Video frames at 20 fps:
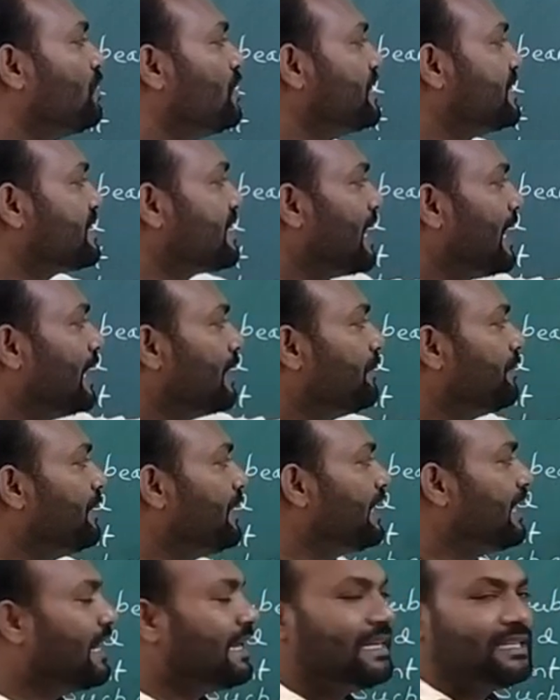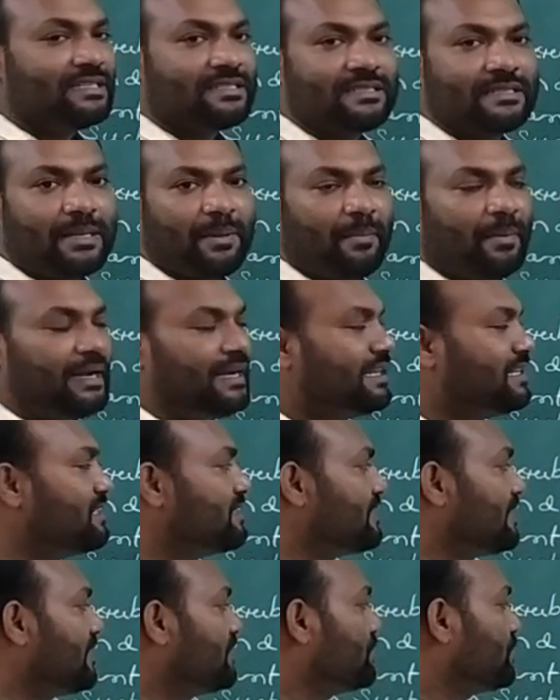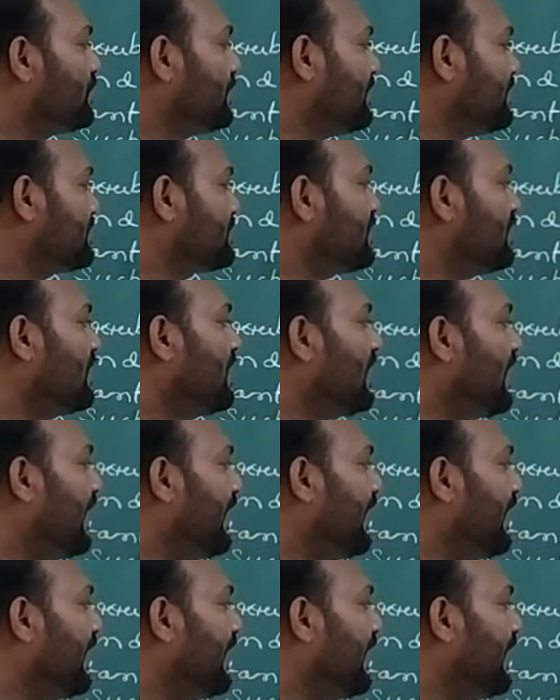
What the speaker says: which had begun in 17th centuries,